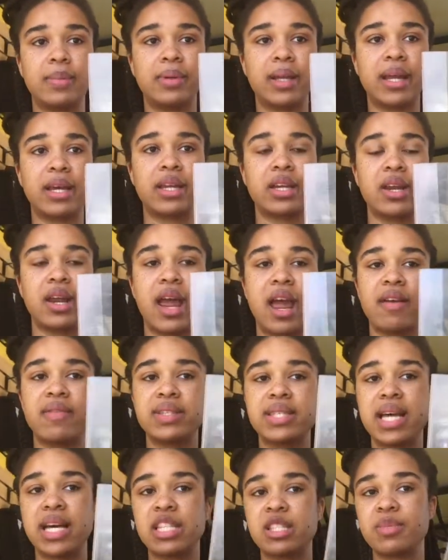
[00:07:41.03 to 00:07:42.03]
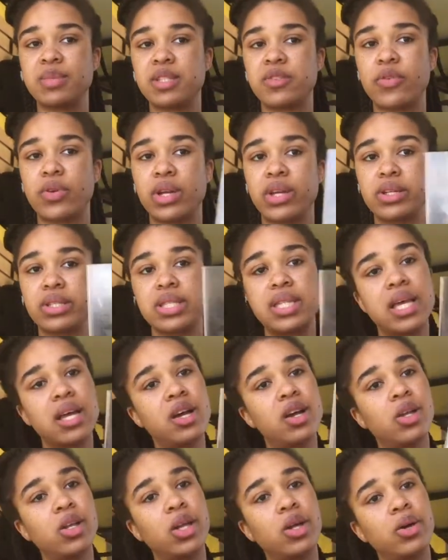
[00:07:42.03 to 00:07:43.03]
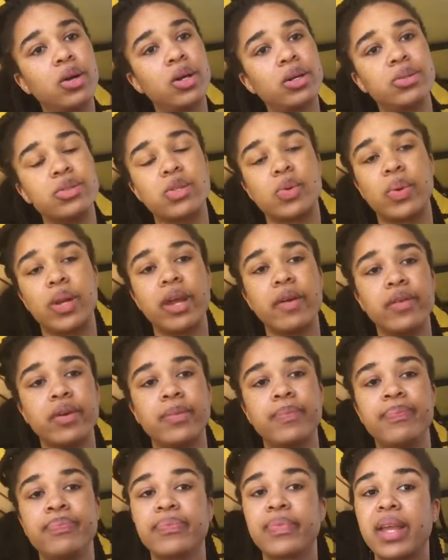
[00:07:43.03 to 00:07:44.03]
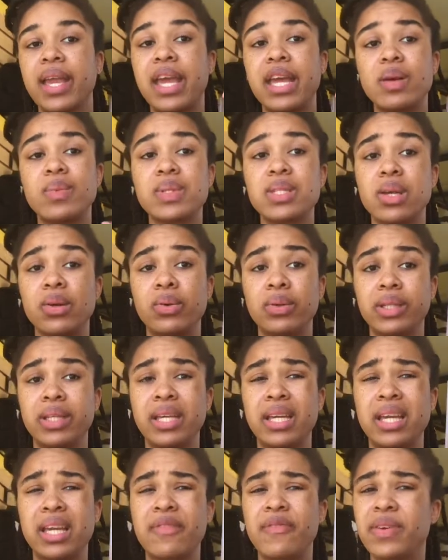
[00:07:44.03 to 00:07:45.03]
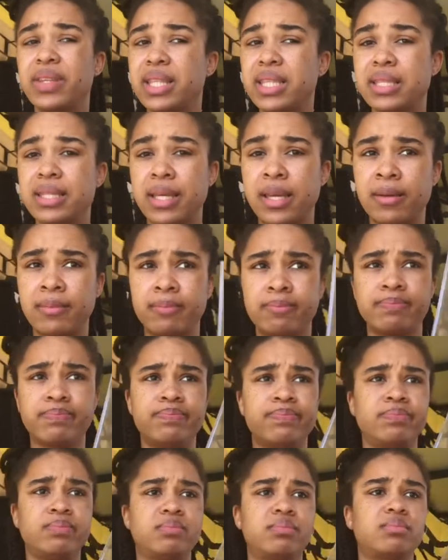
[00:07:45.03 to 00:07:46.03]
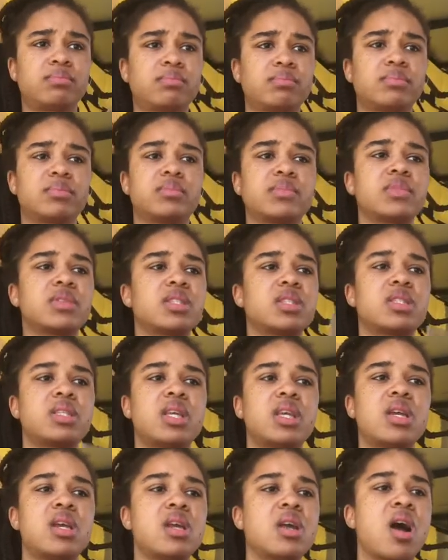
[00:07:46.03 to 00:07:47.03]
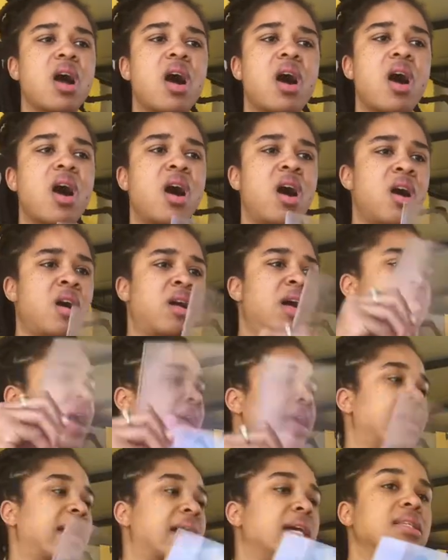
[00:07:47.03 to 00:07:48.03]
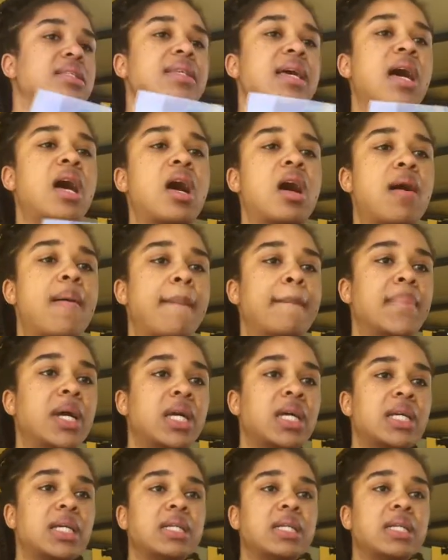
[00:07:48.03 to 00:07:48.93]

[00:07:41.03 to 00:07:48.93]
like advertisements for your sale, logos or whatever. It was only 50 cents. See, I ain't got time.